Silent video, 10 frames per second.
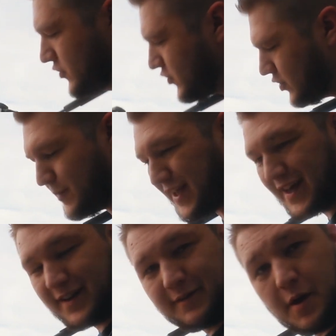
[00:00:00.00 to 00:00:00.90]
zooming
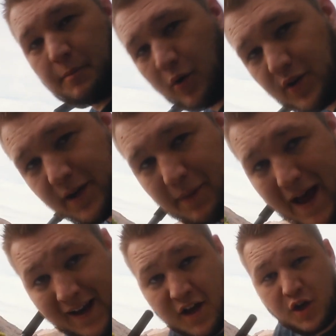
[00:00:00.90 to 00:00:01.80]
in, pulling
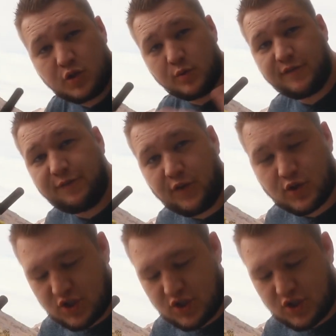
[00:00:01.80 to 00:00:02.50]
back, doing full